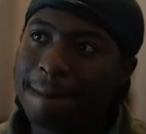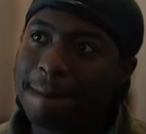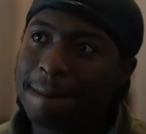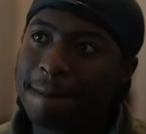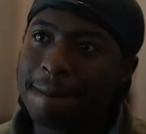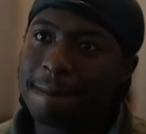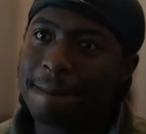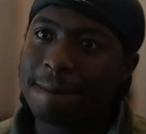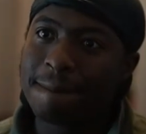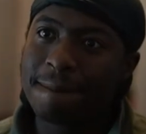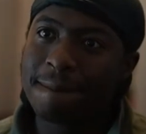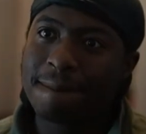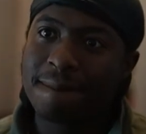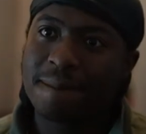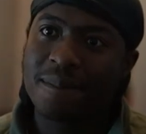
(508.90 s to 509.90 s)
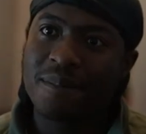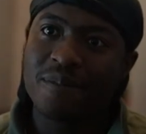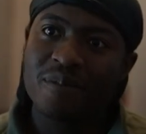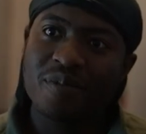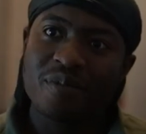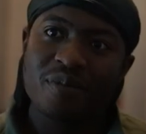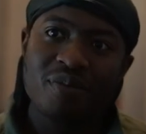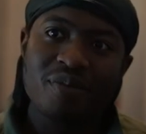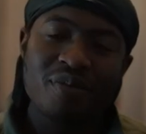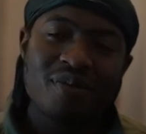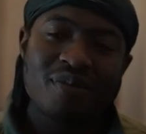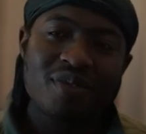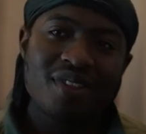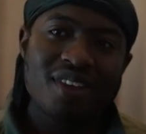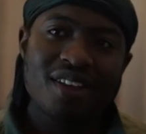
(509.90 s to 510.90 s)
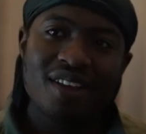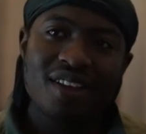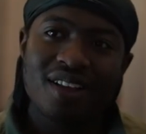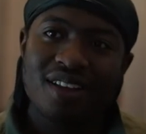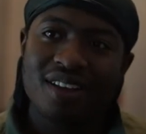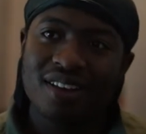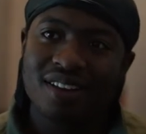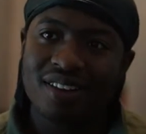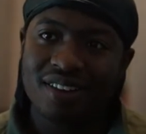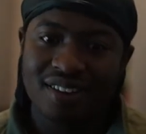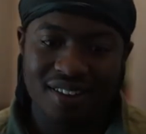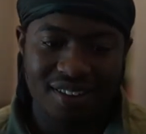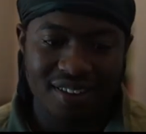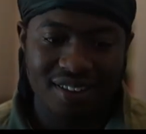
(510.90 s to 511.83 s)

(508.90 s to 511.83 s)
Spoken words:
The person shown says nothing.